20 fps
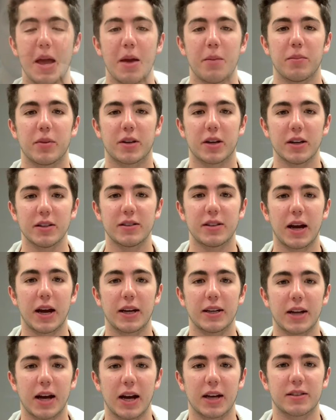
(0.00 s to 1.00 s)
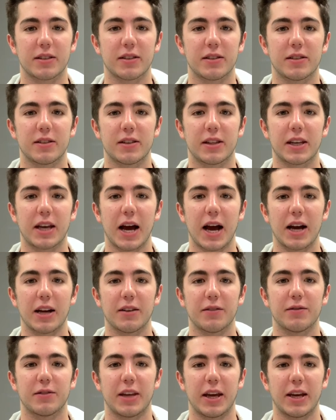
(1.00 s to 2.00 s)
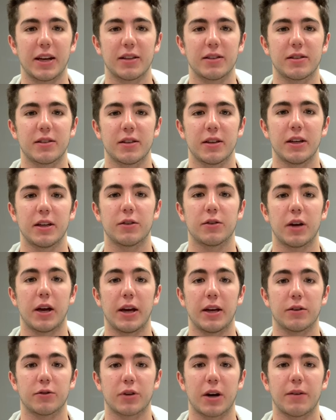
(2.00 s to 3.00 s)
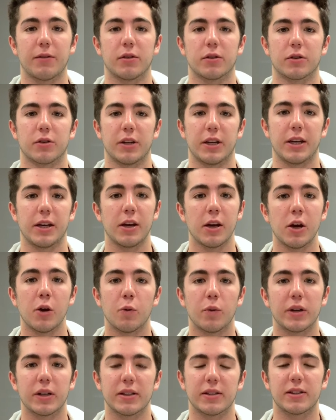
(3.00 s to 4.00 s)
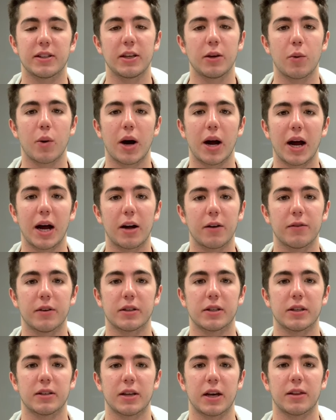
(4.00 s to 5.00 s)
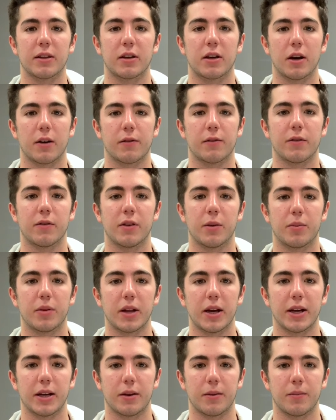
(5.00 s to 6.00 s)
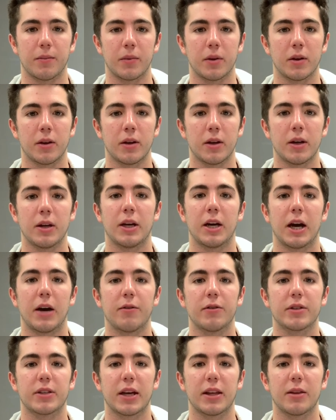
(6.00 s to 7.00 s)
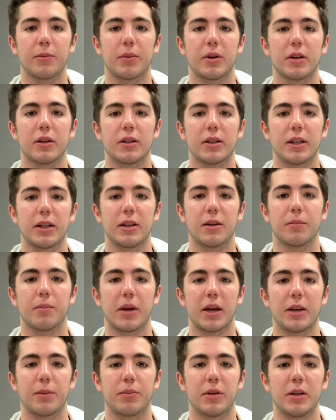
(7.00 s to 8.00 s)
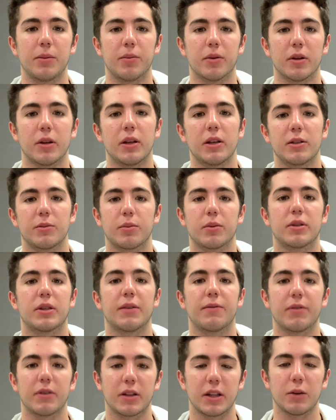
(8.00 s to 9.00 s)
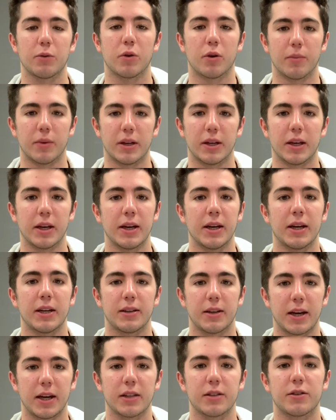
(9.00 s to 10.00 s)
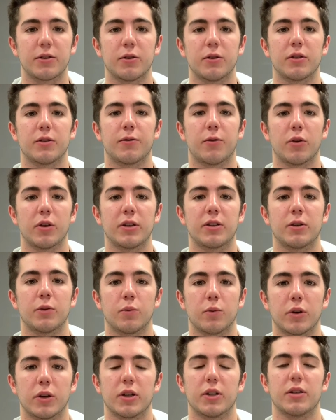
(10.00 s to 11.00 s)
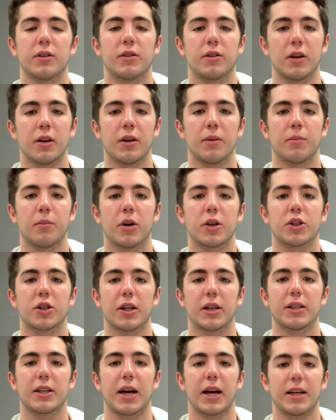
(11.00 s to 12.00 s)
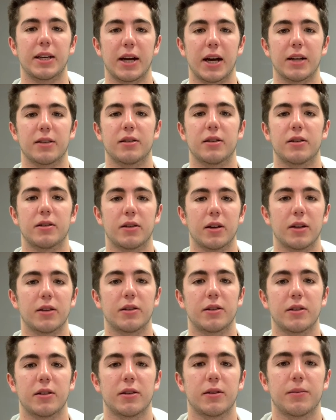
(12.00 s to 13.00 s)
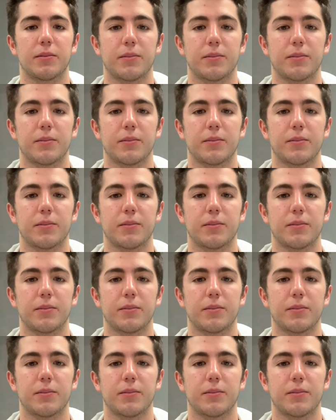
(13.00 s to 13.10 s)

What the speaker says: Because Dionysus is the god of dance and revelry, we can see why Elvis is on the cover of the play. Elvis had the ability to make people, specifically women, dance to his voice and words, much like Dionysus does.